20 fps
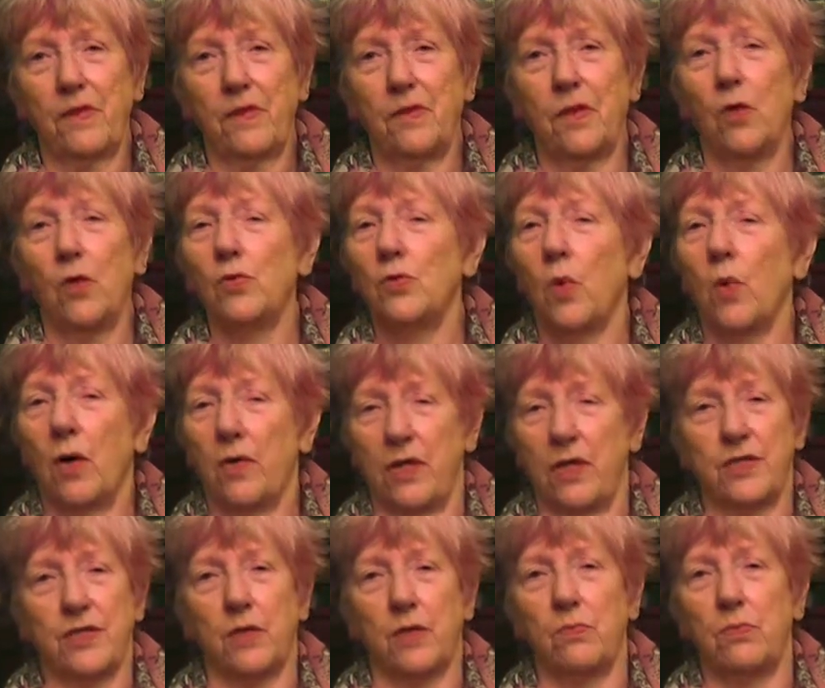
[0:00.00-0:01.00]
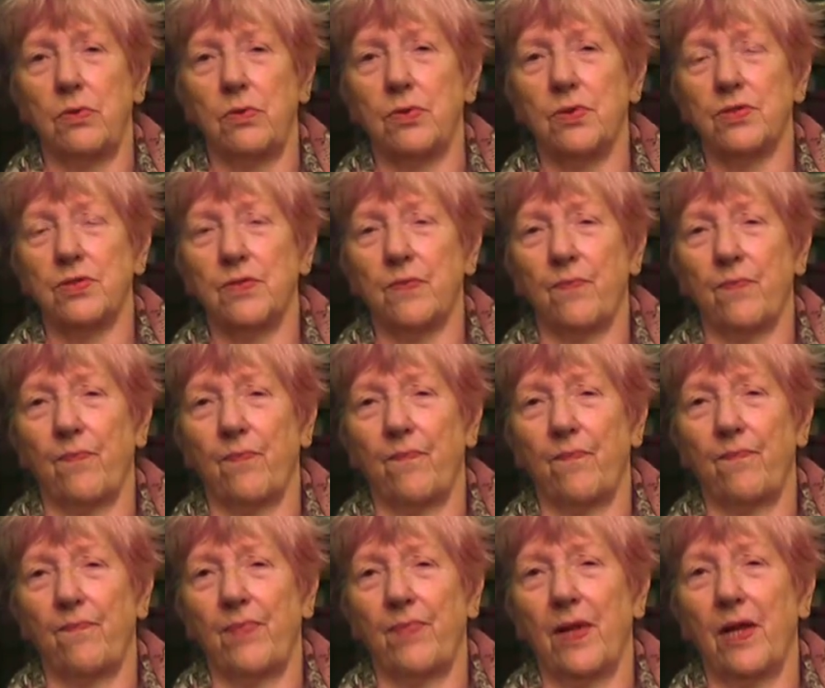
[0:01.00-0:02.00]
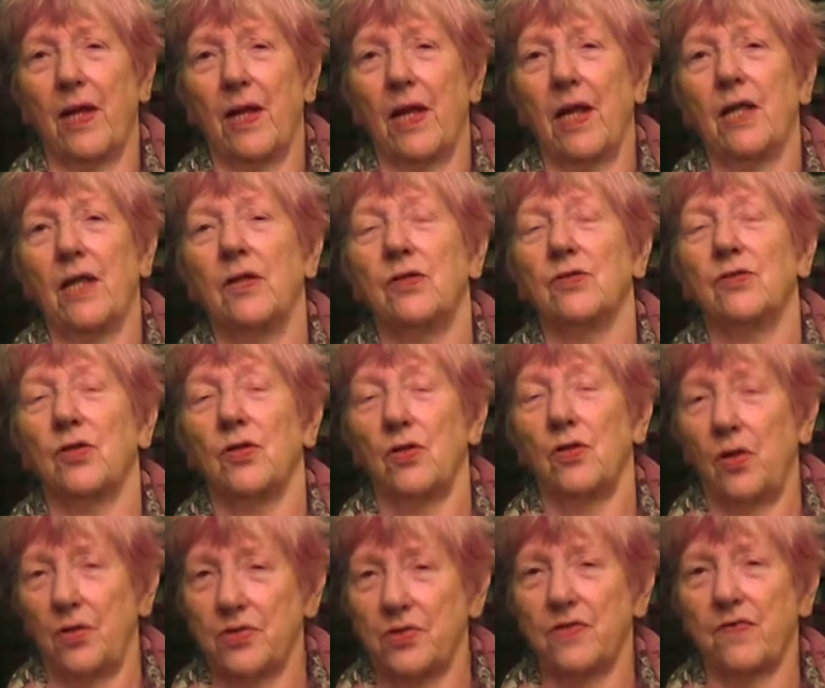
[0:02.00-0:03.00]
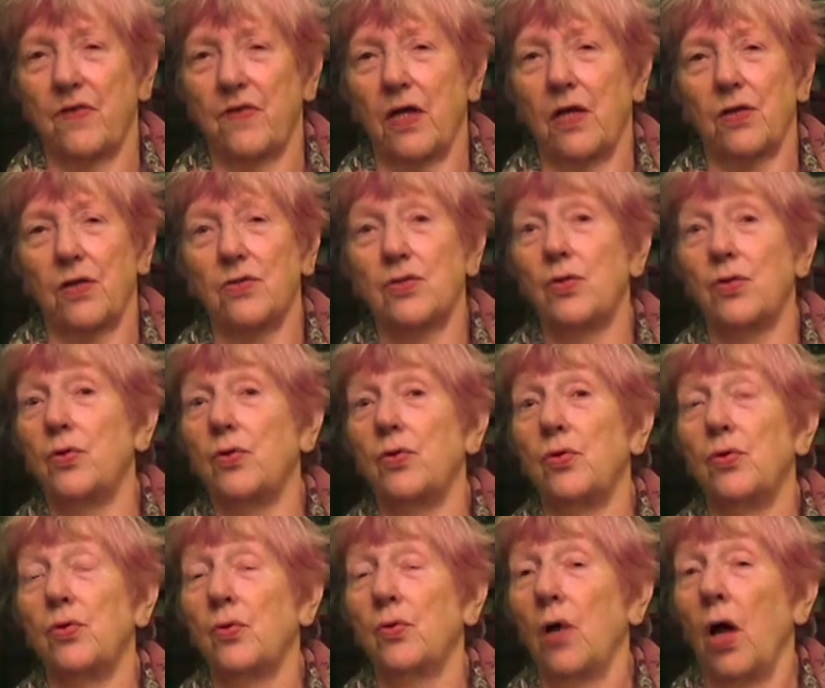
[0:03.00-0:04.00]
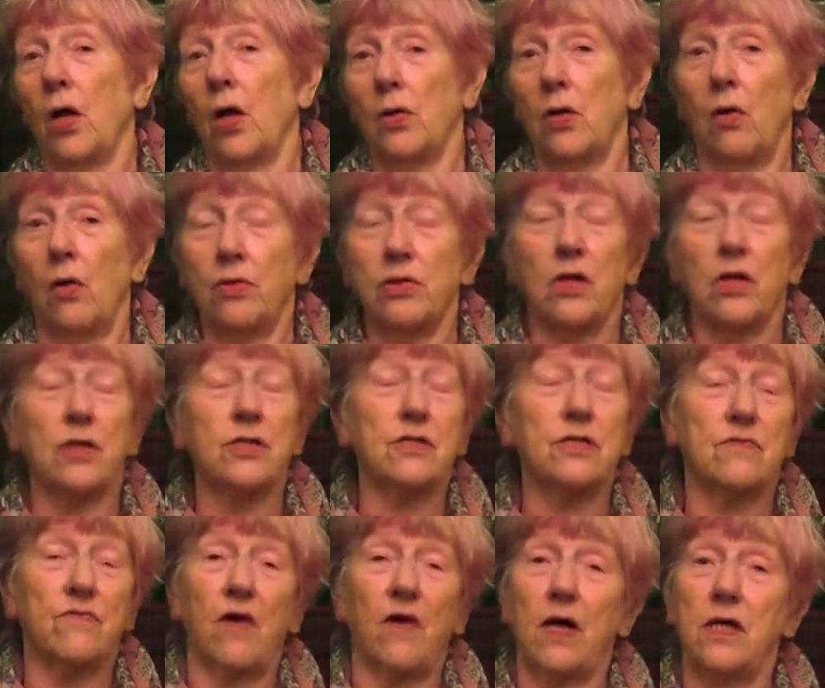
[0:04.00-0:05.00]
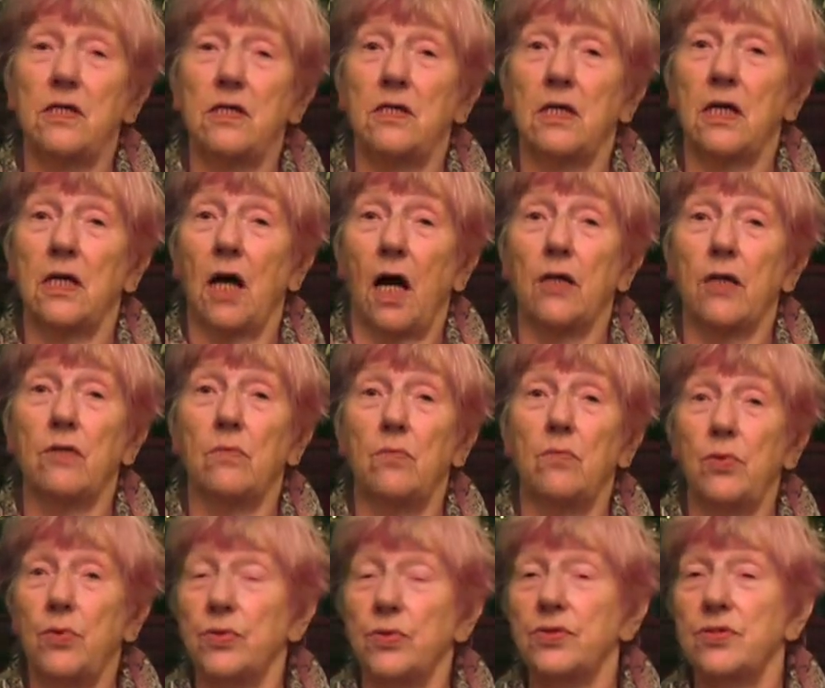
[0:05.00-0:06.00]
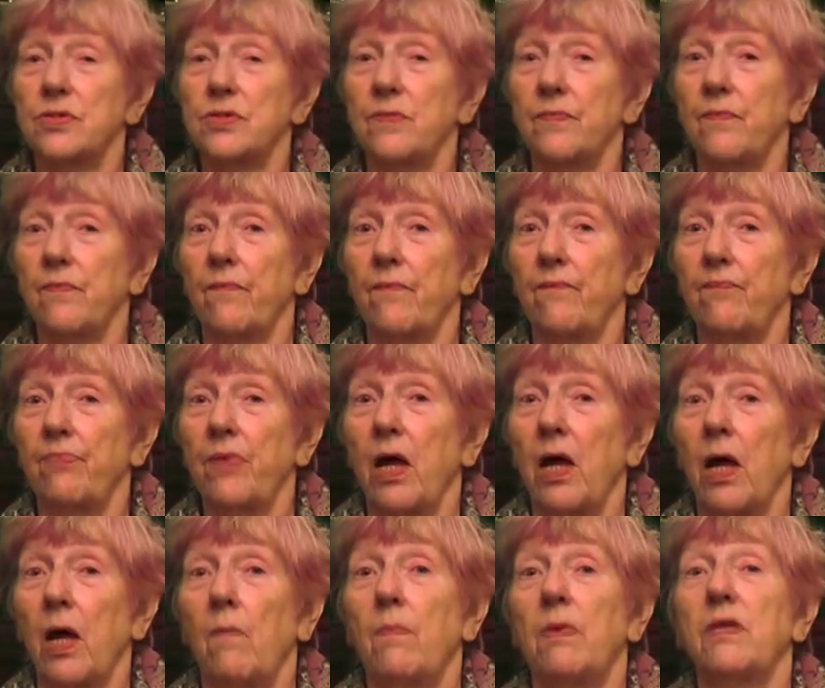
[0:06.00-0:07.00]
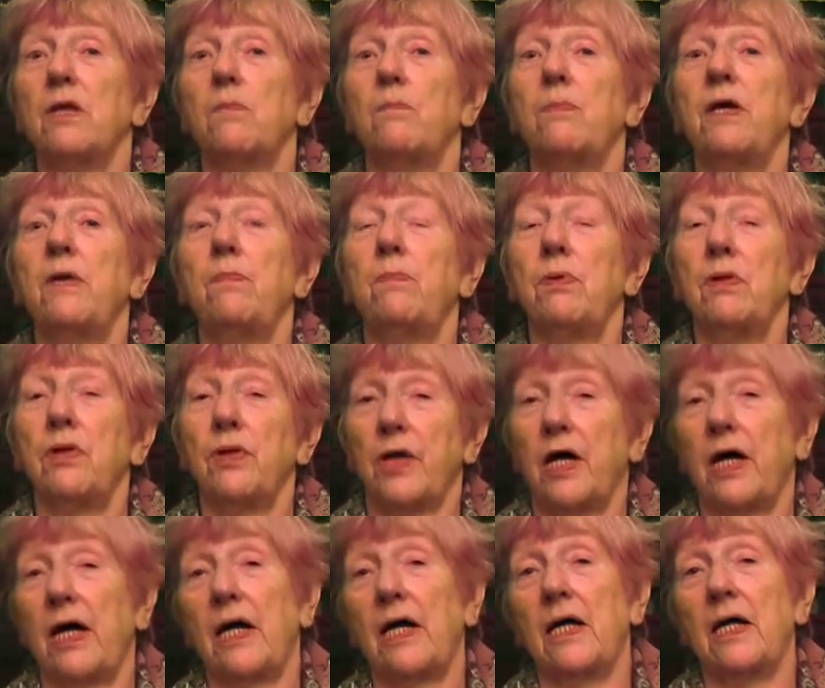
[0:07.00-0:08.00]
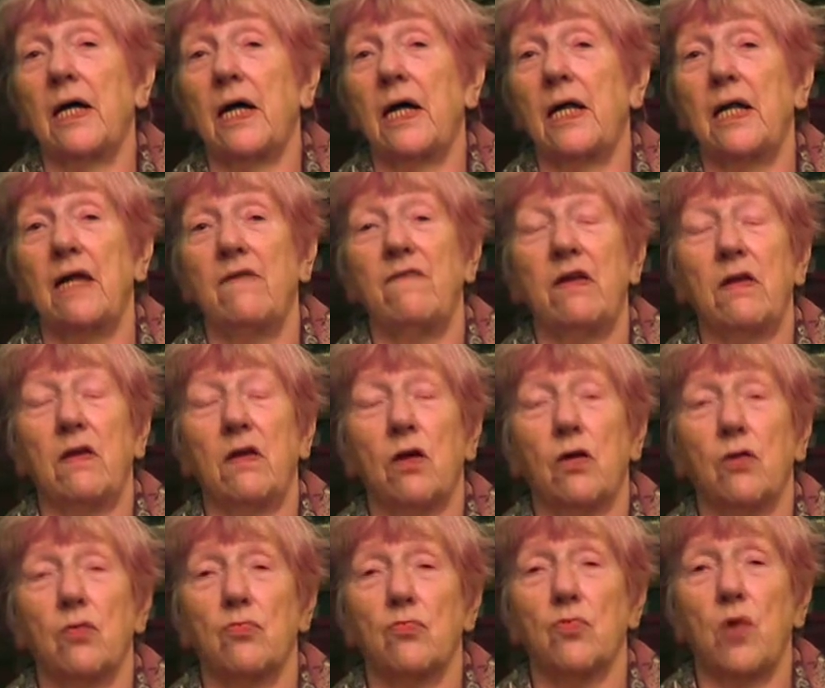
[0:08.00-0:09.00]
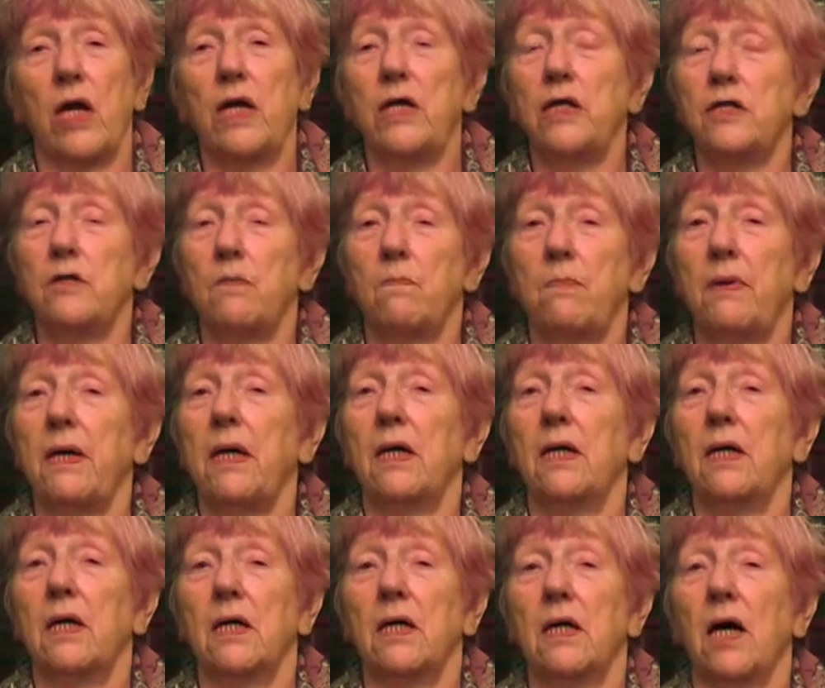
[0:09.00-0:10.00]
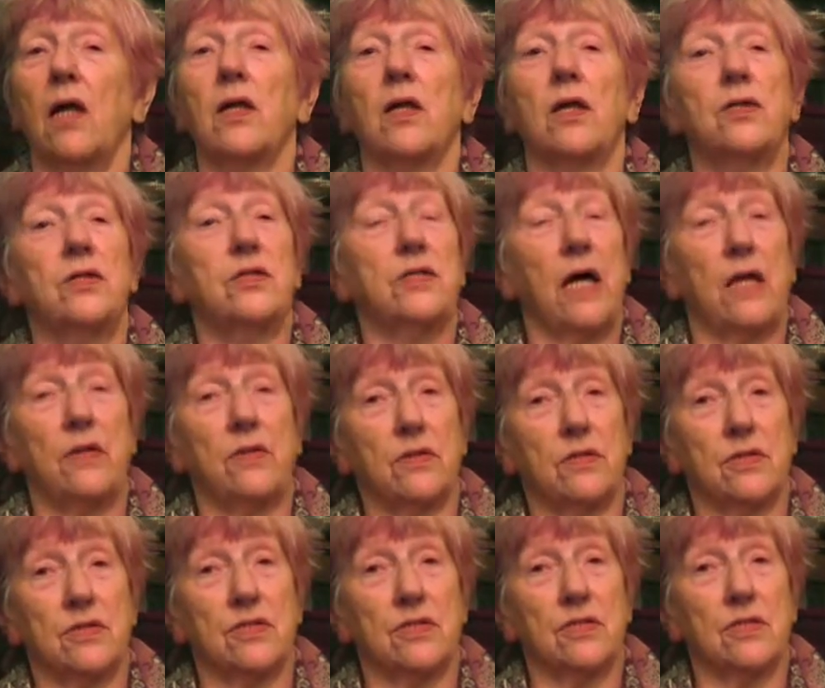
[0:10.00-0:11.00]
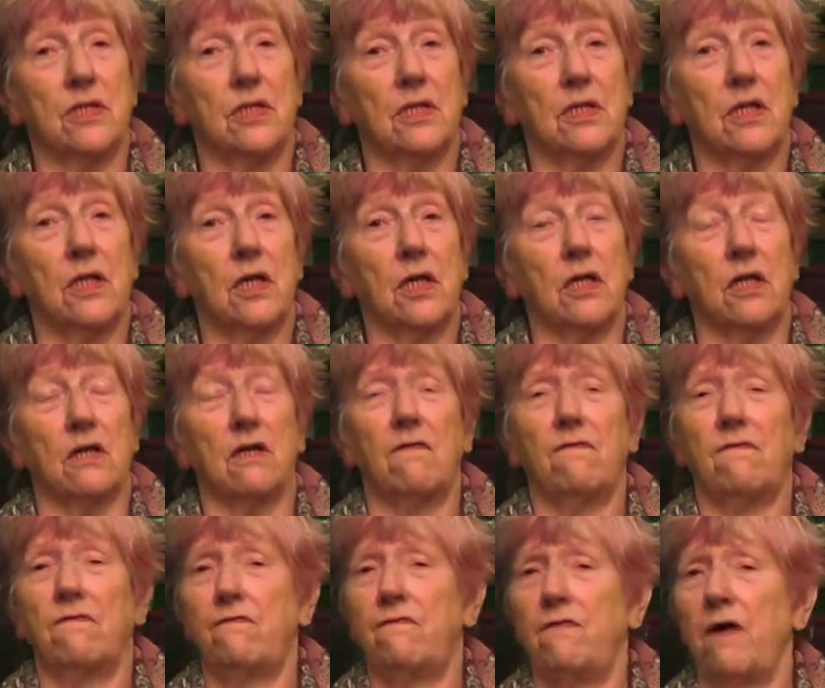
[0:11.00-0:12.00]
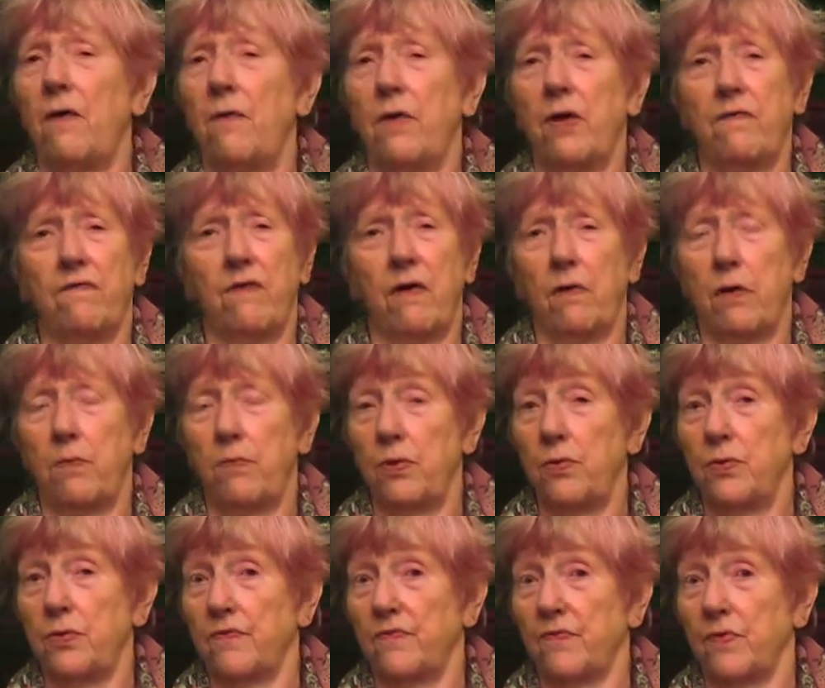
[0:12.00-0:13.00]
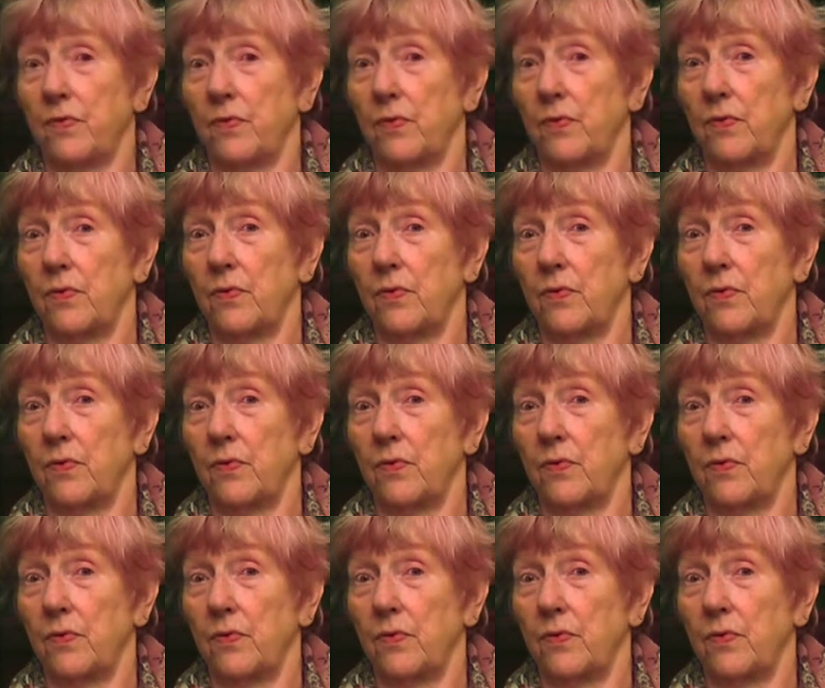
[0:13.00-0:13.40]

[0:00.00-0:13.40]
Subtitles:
"Don't worry," said Moose. "There's lots of things to do, not just finding other moose, but the people there live in great big coloured tents that are very, very beautiful.